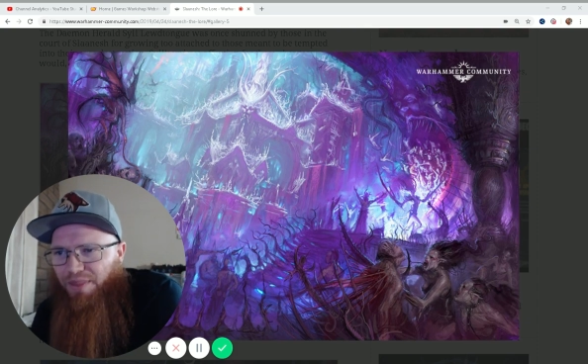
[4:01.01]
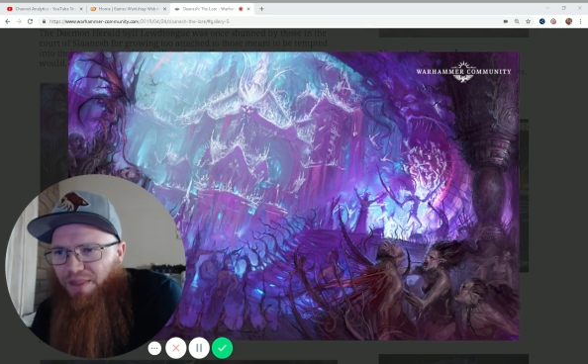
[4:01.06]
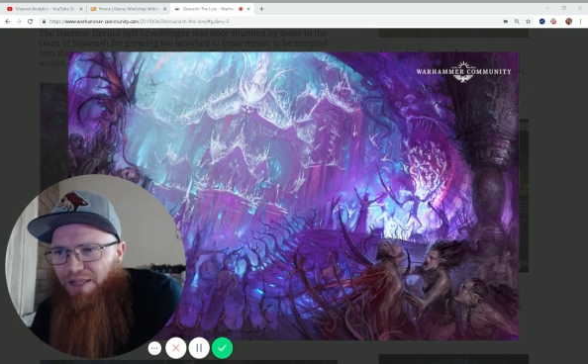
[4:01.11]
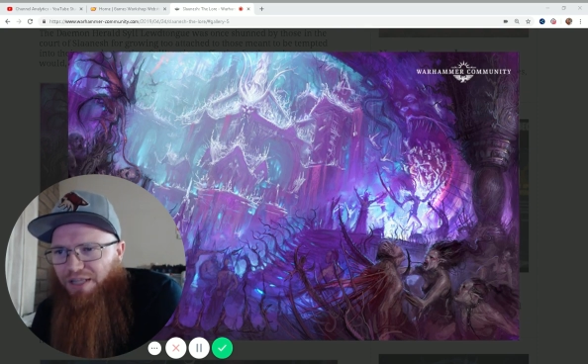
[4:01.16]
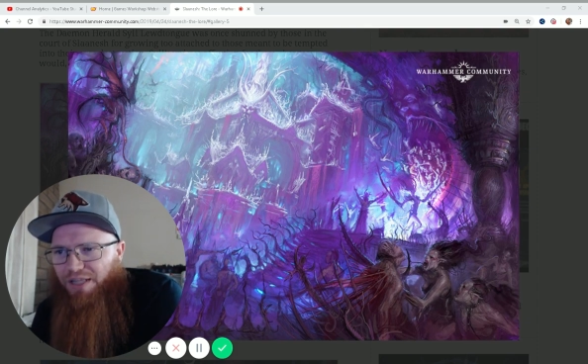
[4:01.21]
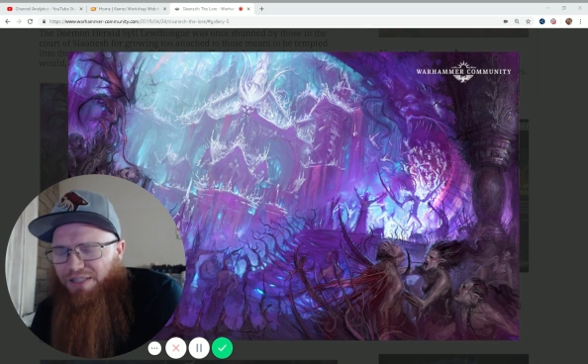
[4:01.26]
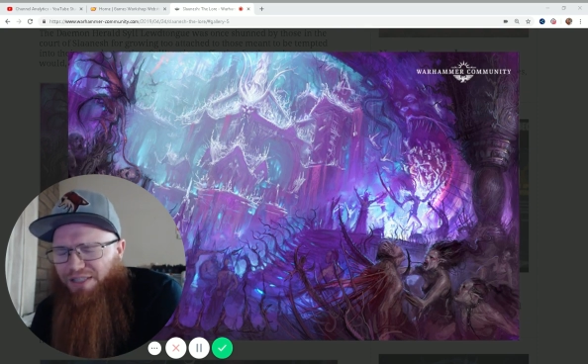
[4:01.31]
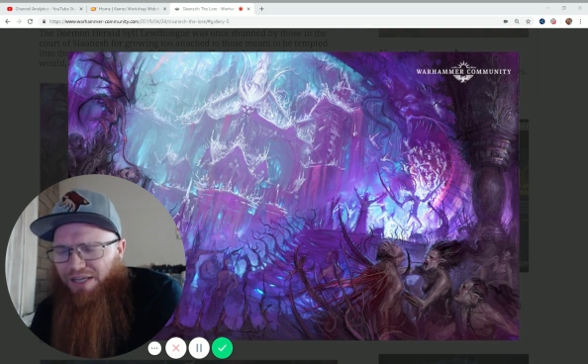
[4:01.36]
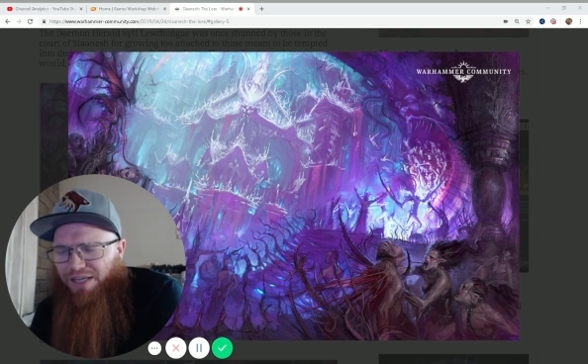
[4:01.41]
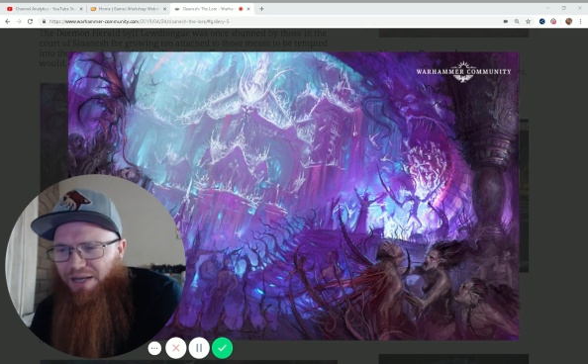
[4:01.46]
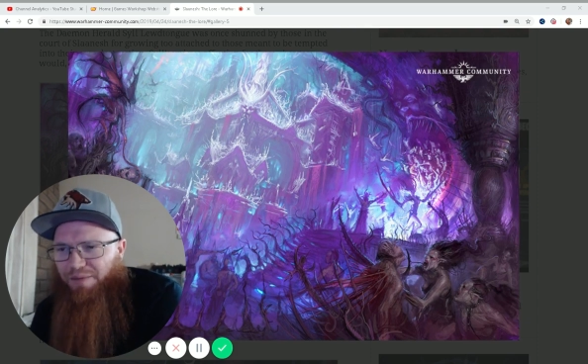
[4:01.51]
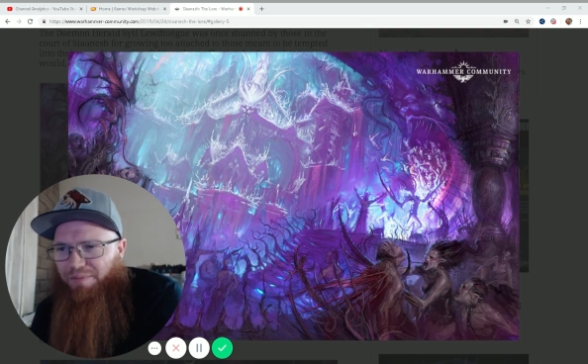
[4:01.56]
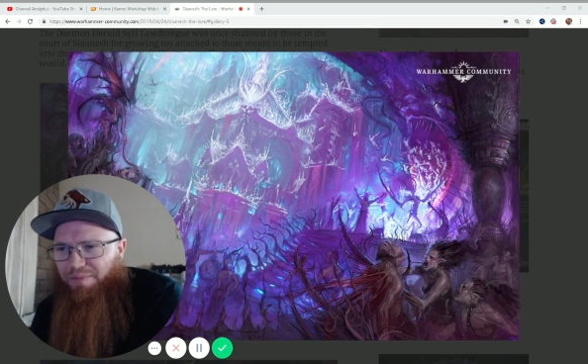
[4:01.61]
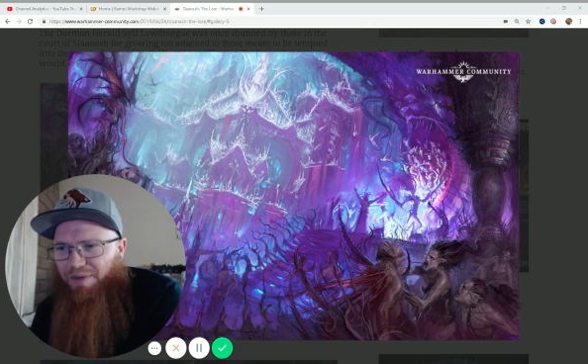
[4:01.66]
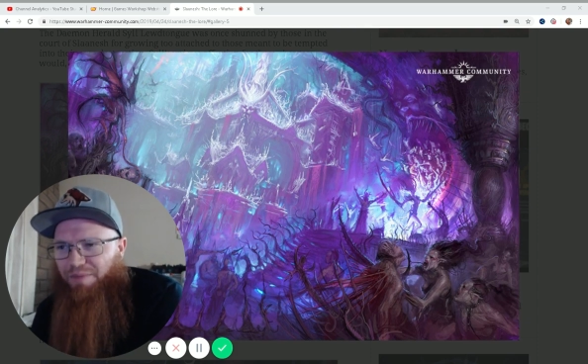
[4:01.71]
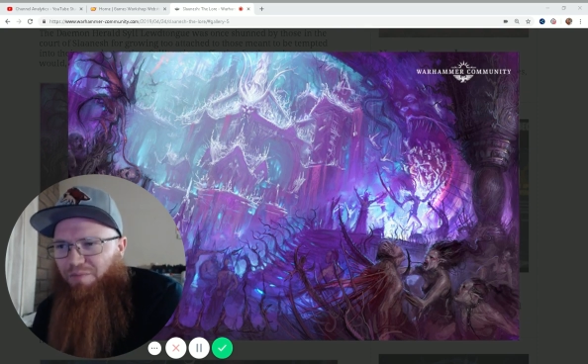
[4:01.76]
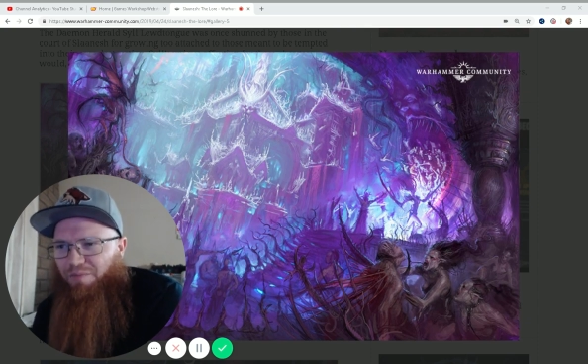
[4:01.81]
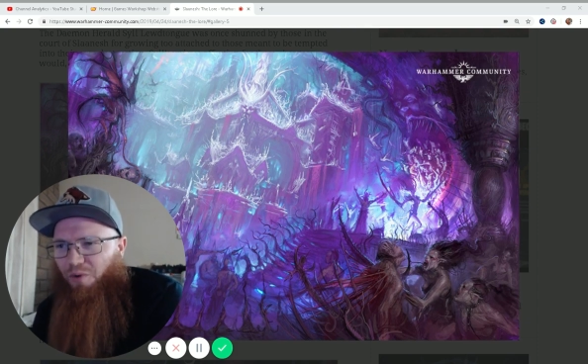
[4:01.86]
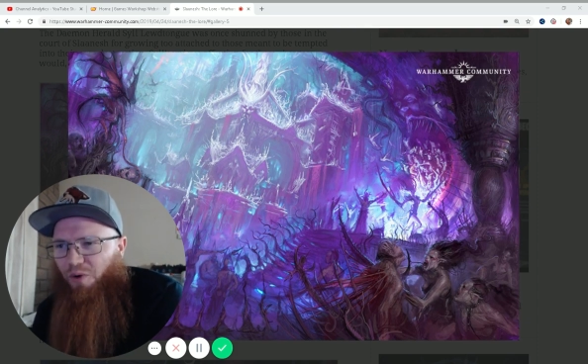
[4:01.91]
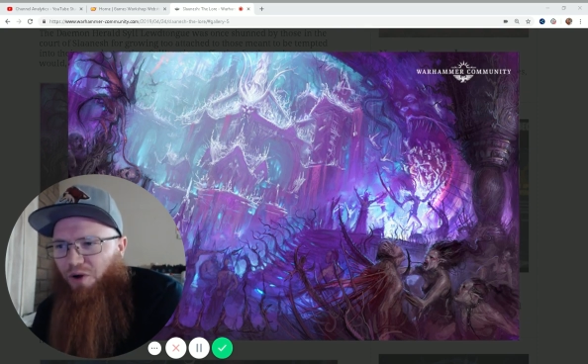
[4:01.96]
It's going to
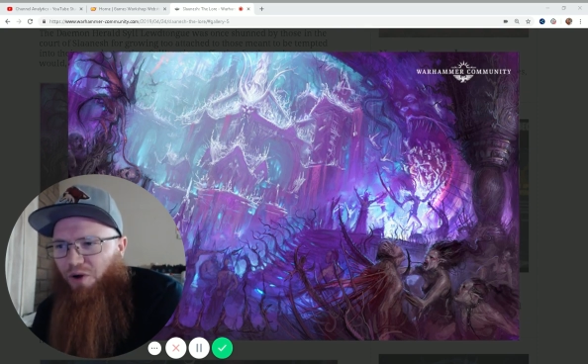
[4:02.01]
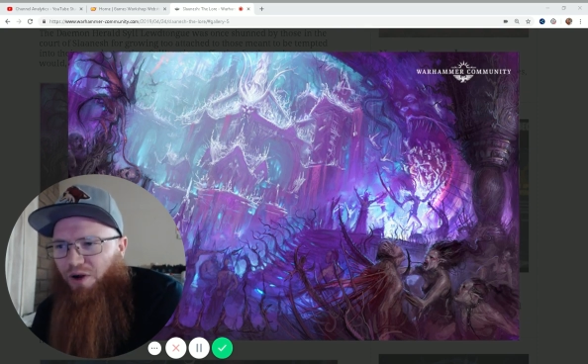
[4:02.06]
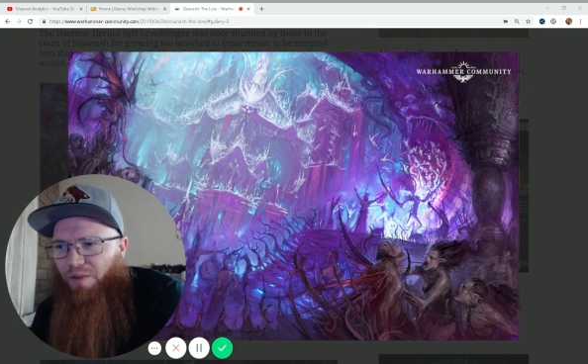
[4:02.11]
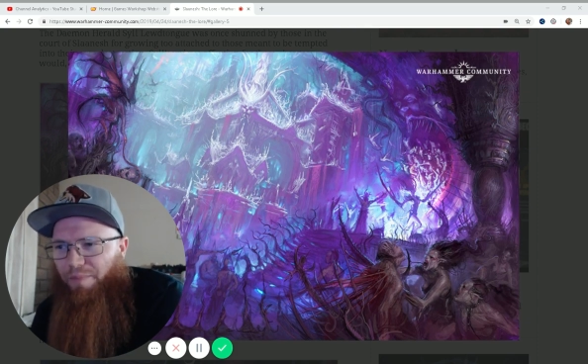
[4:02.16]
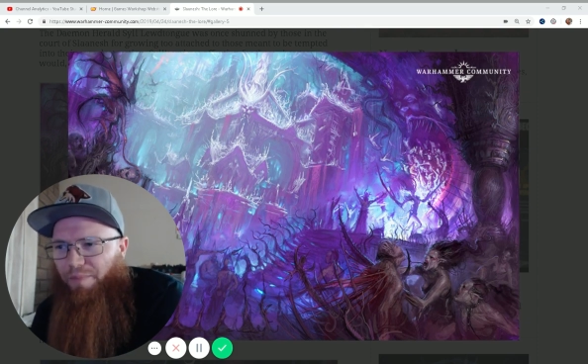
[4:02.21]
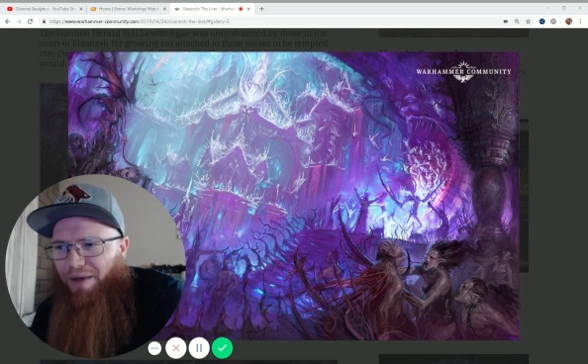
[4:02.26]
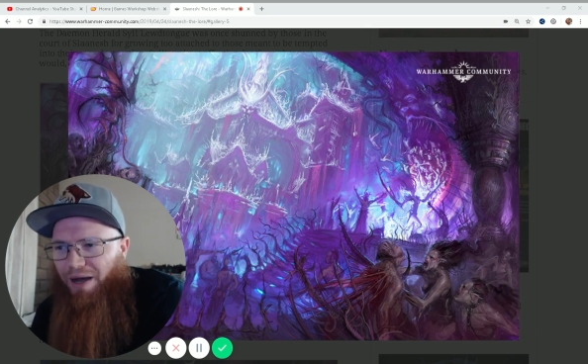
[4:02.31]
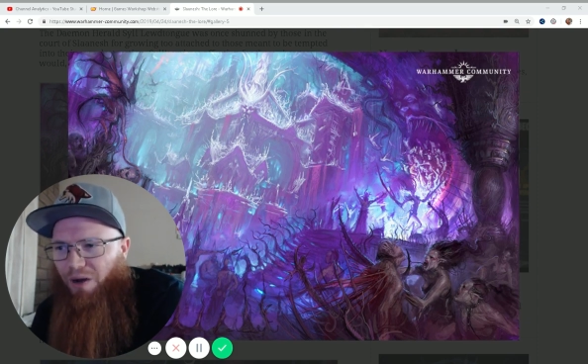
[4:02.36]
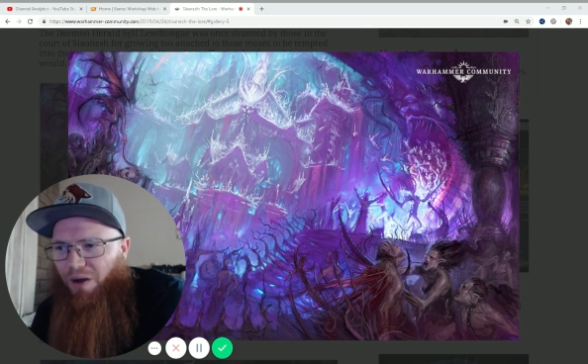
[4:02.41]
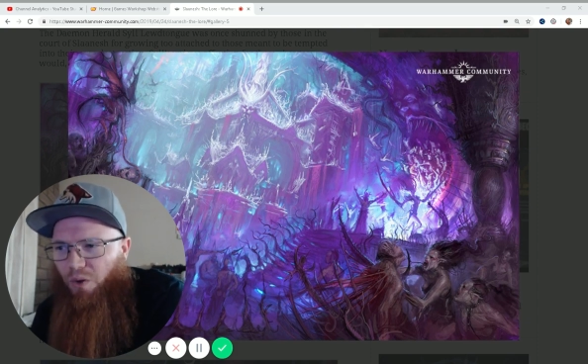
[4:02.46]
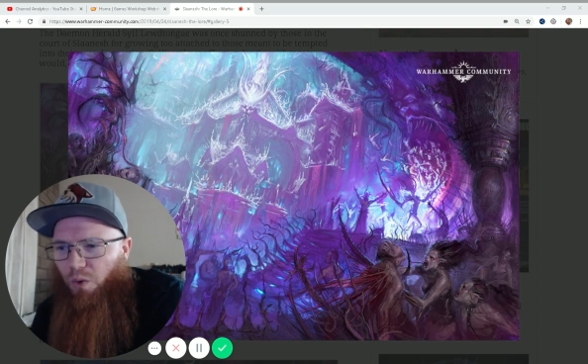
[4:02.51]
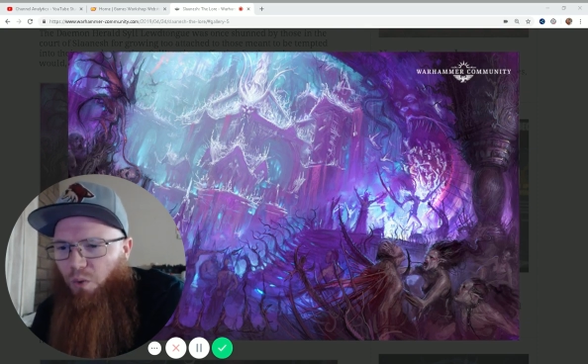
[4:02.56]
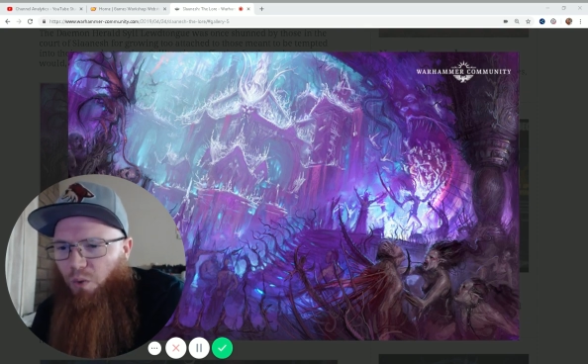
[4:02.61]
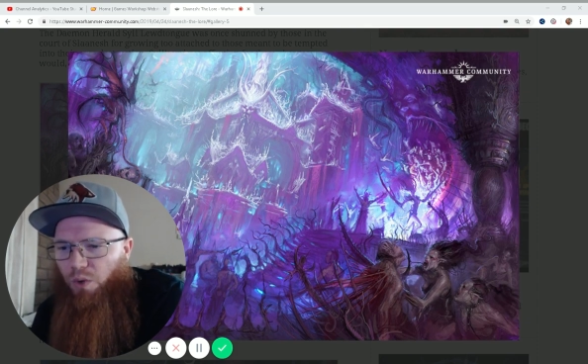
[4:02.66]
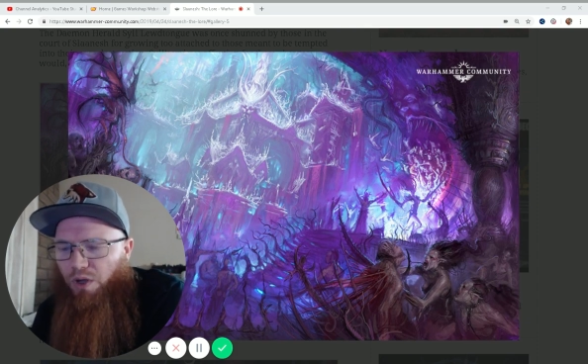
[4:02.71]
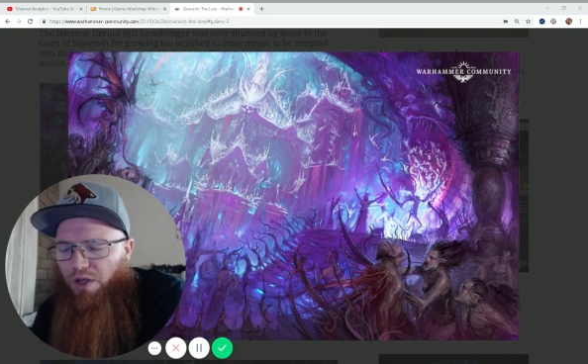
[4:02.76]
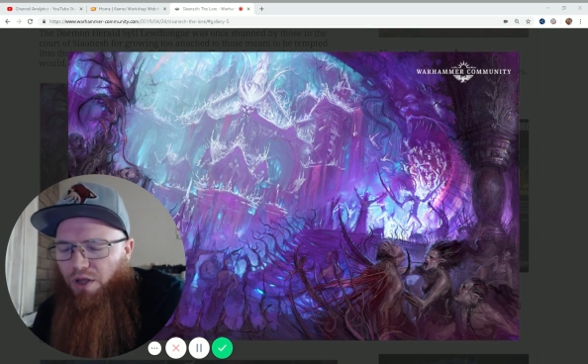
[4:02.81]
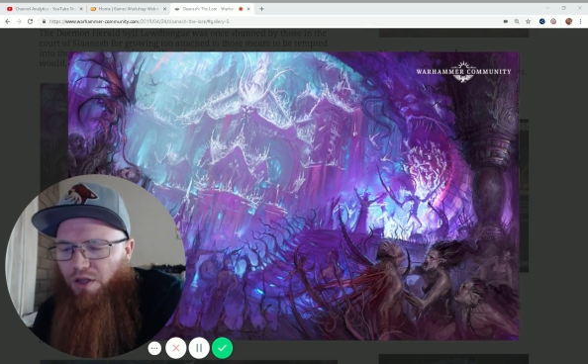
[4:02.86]
be more about